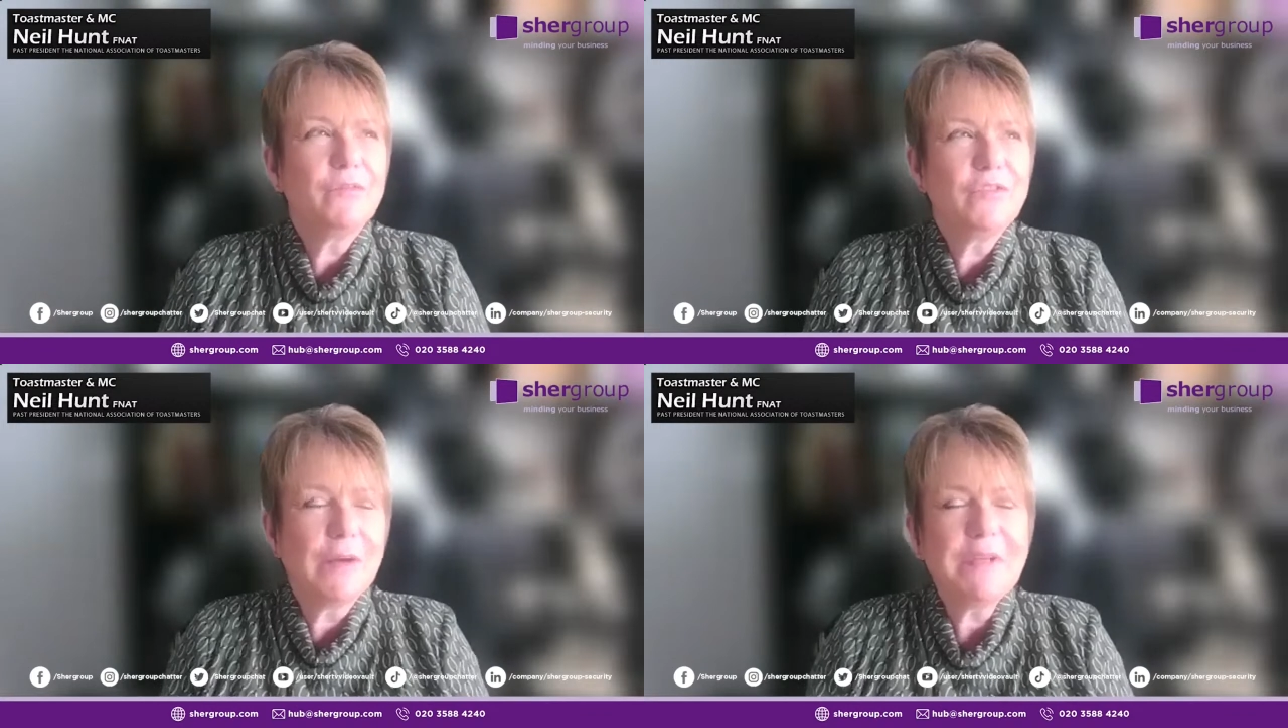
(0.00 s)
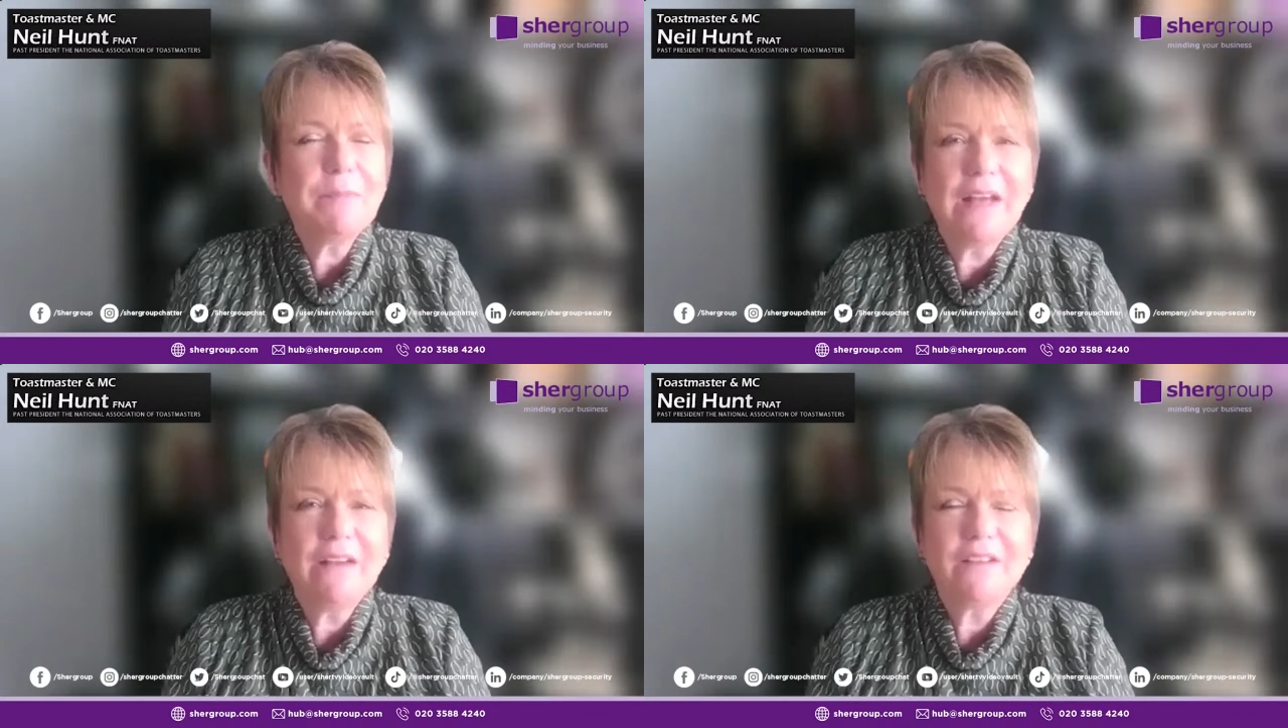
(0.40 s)
tell me
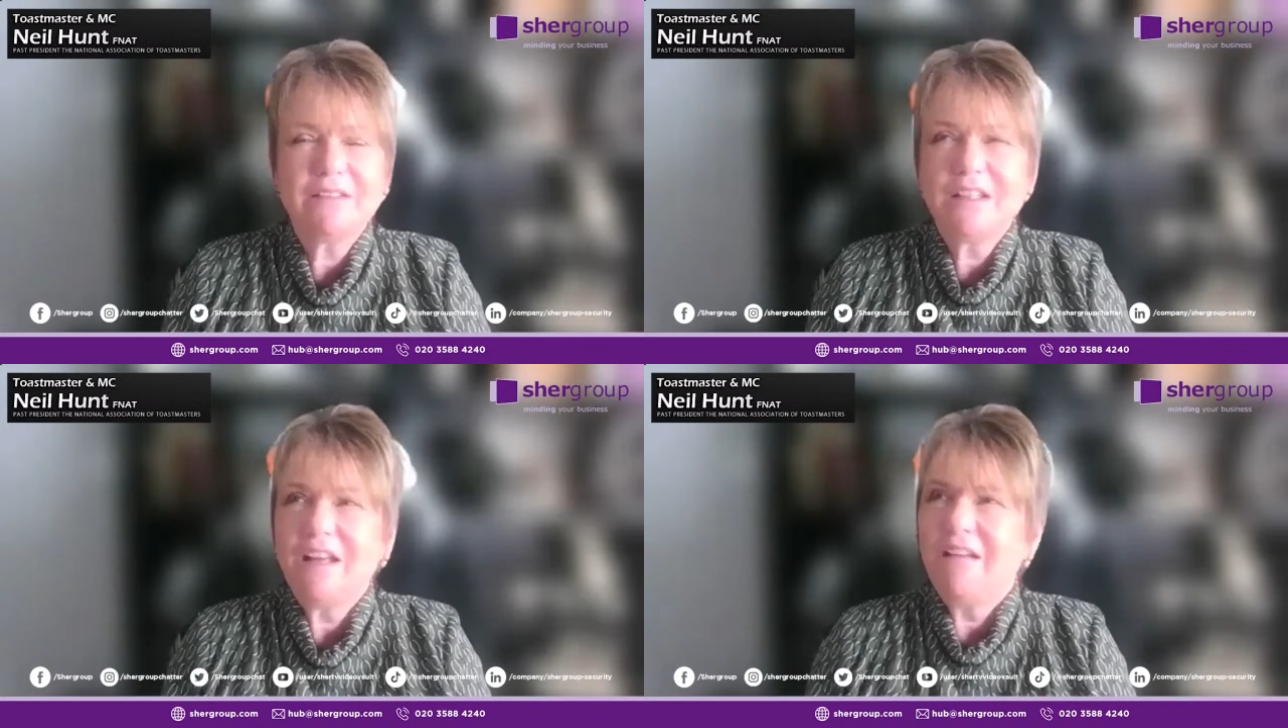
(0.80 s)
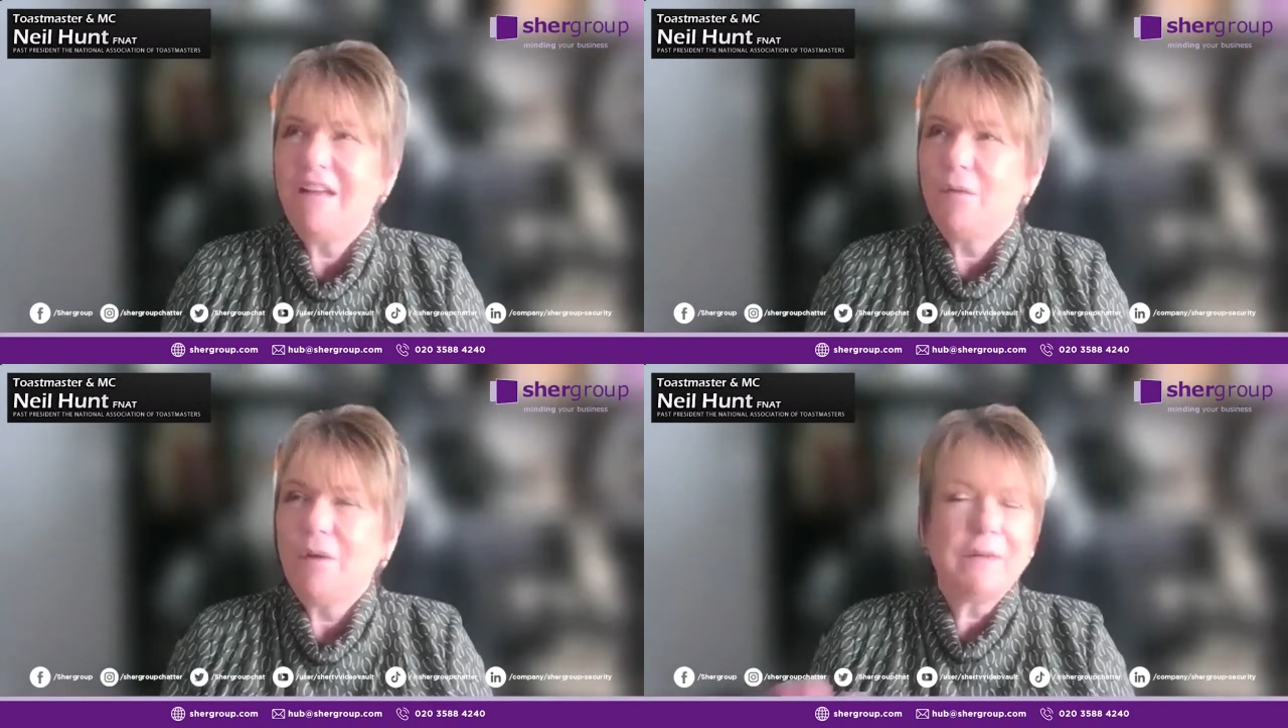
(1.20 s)
about.
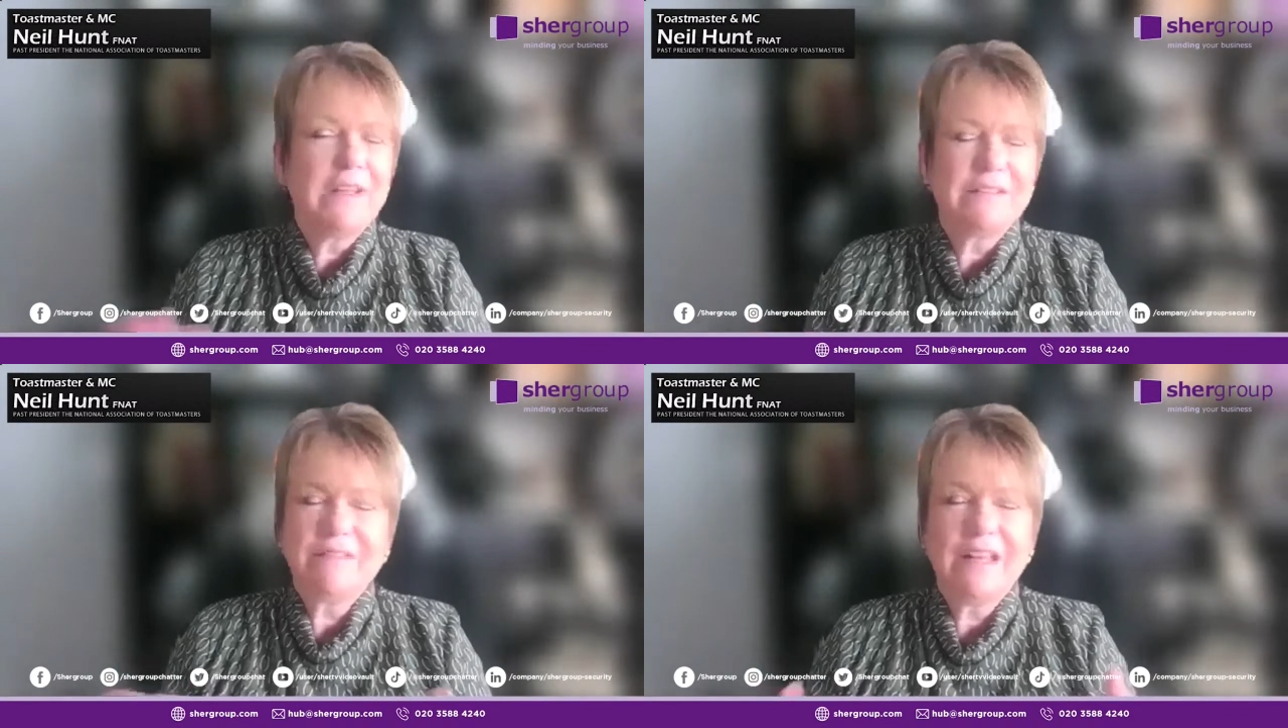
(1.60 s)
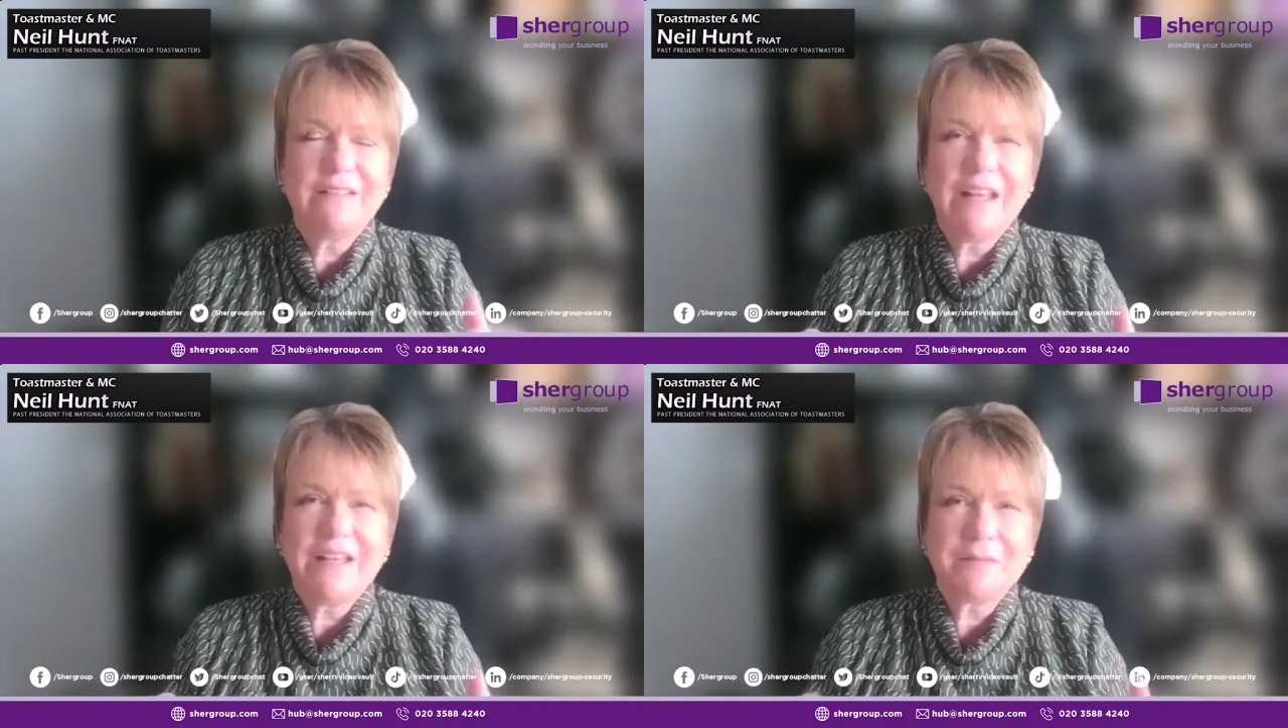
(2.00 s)
Well, I mean,
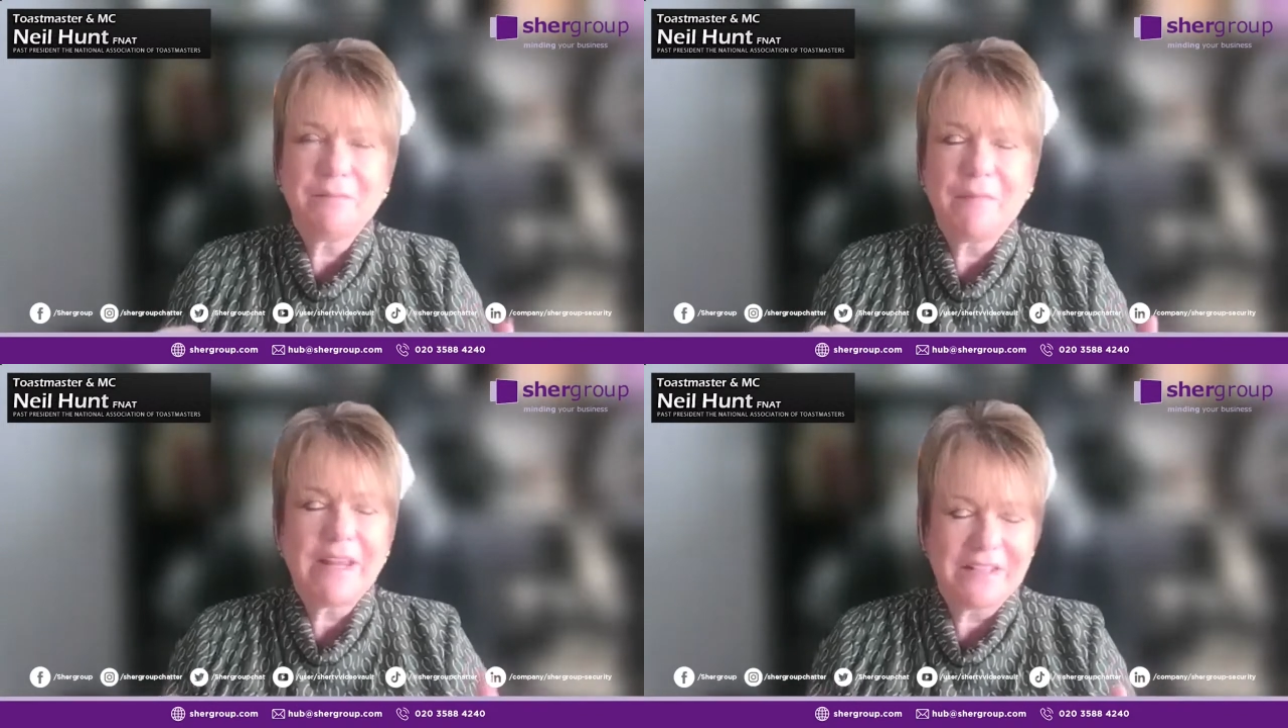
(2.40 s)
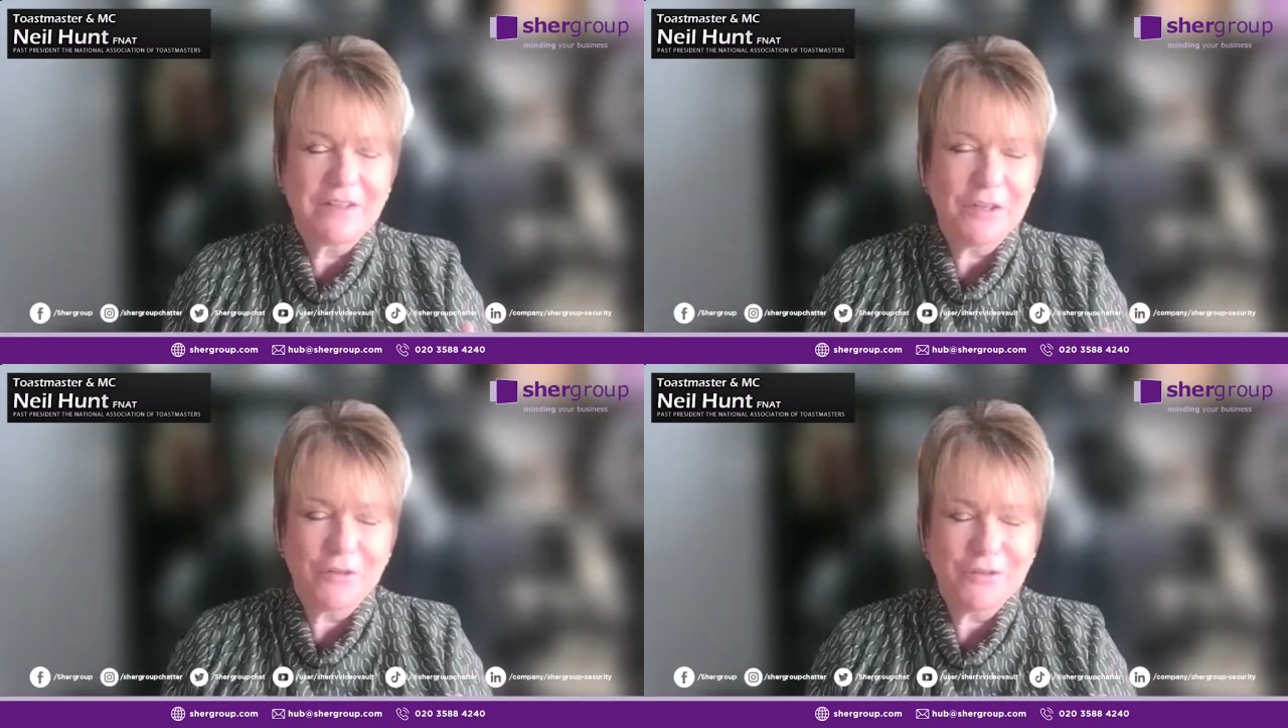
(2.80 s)
that's amazing
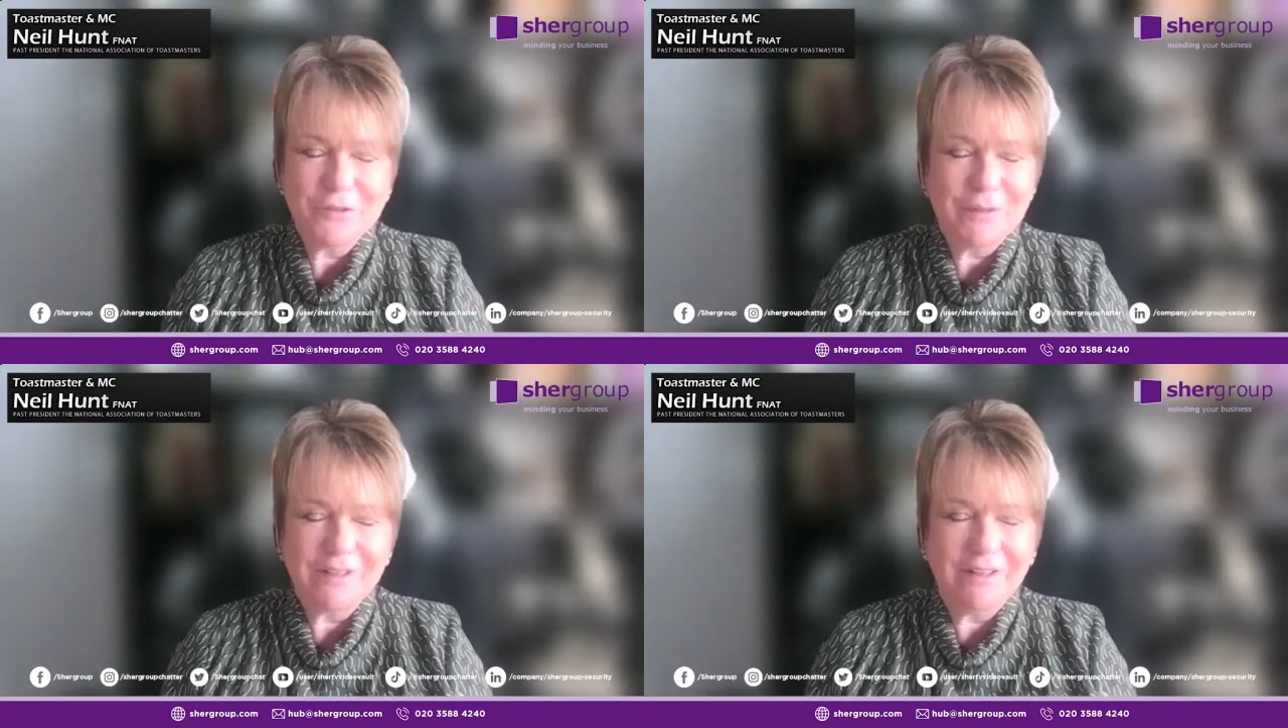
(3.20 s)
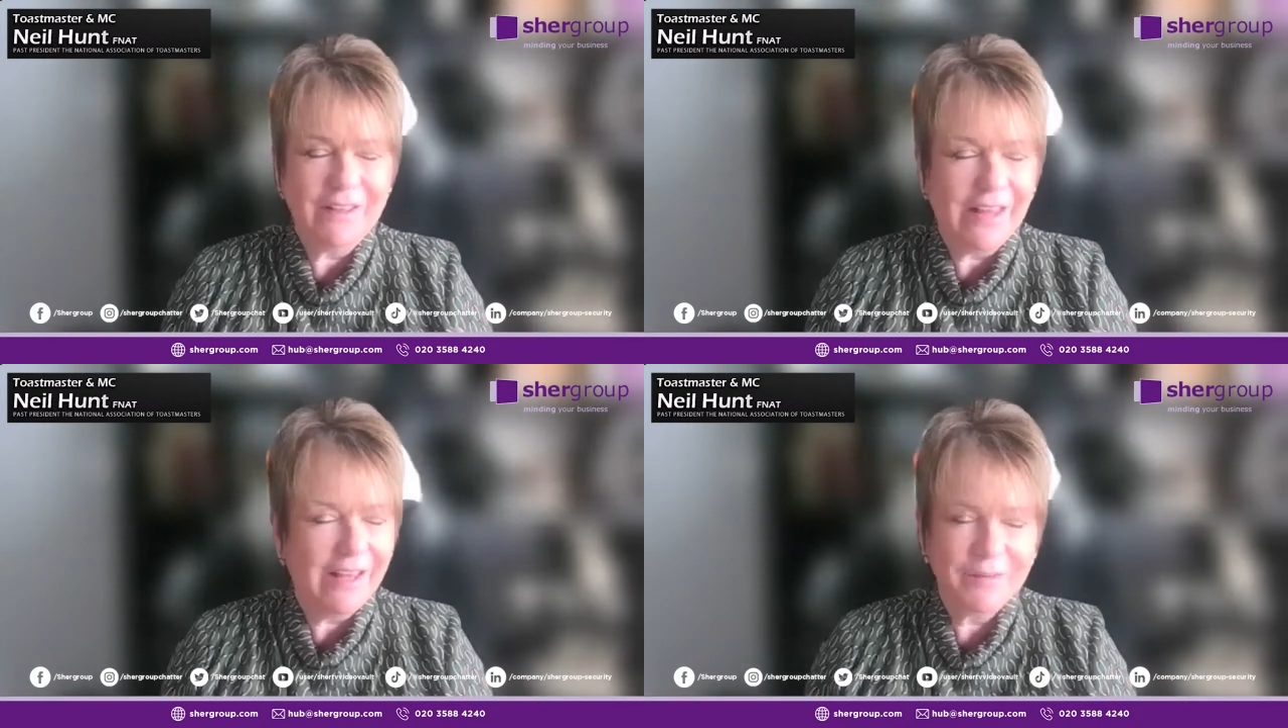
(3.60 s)
that you can do it like that.